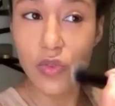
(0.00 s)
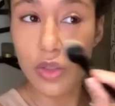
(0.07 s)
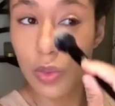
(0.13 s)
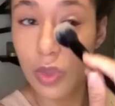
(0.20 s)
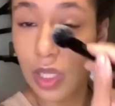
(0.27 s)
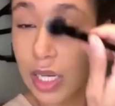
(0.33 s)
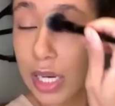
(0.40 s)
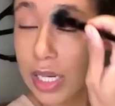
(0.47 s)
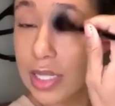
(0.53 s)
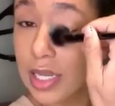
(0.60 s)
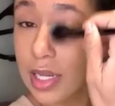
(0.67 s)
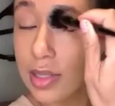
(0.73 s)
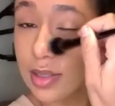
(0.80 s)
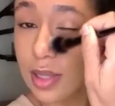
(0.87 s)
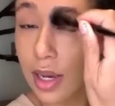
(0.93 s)
feels really nice
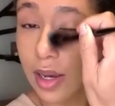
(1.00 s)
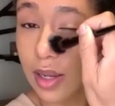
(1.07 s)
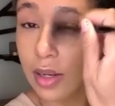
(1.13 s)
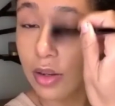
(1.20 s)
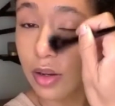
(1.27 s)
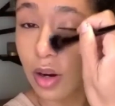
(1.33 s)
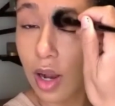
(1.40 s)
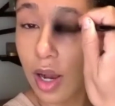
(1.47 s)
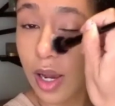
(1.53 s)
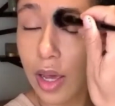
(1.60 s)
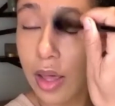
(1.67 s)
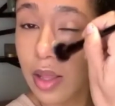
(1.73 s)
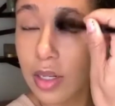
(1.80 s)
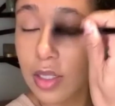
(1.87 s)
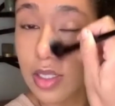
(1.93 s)
inside your eye
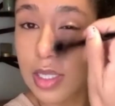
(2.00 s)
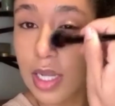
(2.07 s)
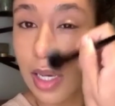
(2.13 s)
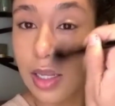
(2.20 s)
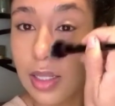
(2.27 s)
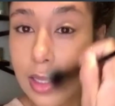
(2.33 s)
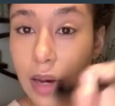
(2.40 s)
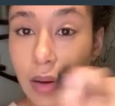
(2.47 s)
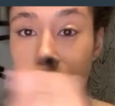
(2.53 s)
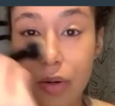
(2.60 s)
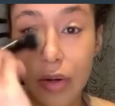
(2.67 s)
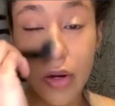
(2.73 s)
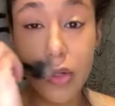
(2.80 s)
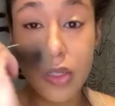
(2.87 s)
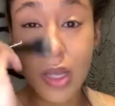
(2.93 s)
and then just take it down
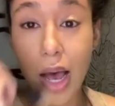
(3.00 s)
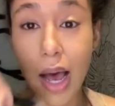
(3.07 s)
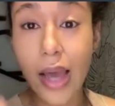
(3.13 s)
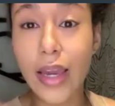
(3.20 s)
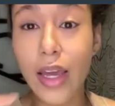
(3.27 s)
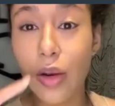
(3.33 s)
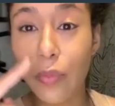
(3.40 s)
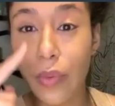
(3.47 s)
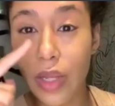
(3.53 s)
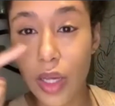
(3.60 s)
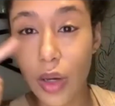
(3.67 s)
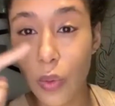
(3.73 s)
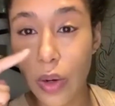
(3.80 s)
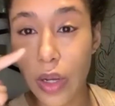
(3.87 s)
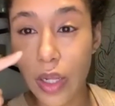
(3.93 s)
your nose. I get a
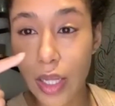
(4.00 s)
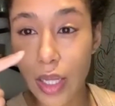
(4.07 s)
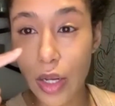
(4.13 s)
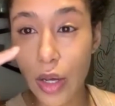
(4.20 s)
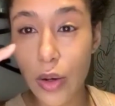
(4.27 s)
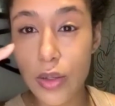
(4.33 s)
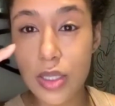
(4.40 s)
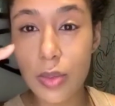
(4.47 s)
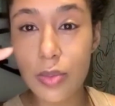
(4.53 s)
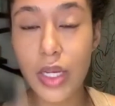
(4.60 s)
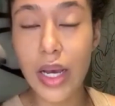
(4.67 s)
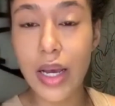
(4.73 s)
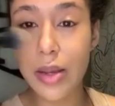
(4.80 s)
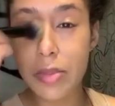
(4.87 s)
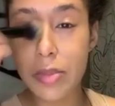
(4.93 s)
really oily nose
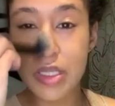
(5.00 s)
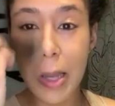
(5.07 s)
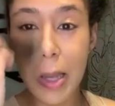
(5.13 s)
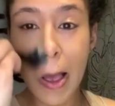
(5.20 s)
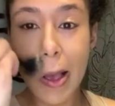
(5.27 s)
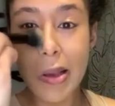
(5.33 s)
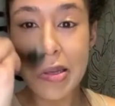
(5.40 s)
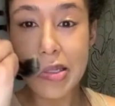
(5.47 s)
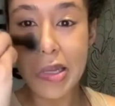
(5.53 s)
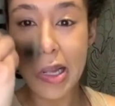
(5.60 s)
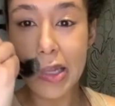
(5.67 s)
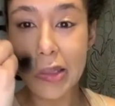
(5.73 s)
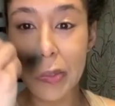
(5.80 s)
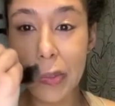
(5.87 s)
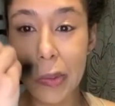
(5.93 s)
sometimes, so
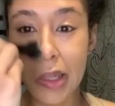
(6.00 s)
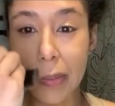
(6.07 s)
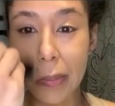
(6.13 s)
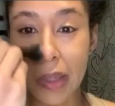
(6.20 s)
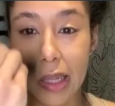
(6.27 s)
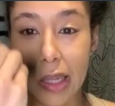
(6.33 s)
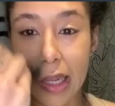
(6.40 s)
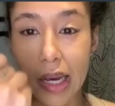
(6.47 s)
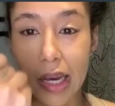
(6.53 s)
that's really, really